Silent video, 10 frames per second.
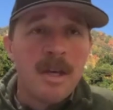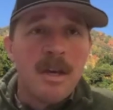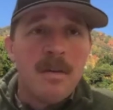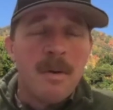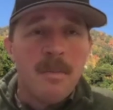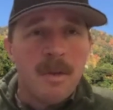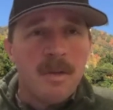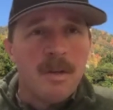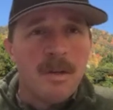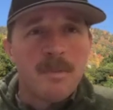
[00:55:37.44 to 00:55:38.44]
But we
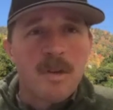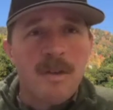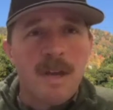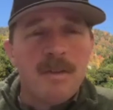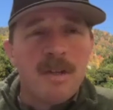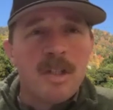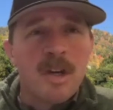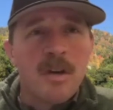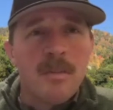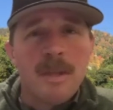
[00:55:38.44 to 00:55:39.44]
do a survey every
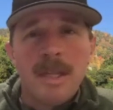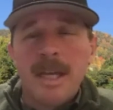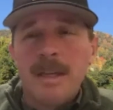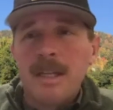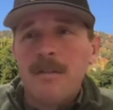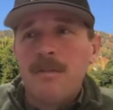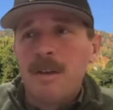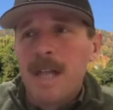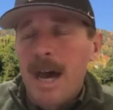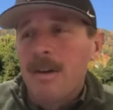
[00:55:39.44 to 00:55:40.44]
term that they need to
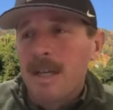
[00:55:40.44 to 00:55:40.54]
fill out.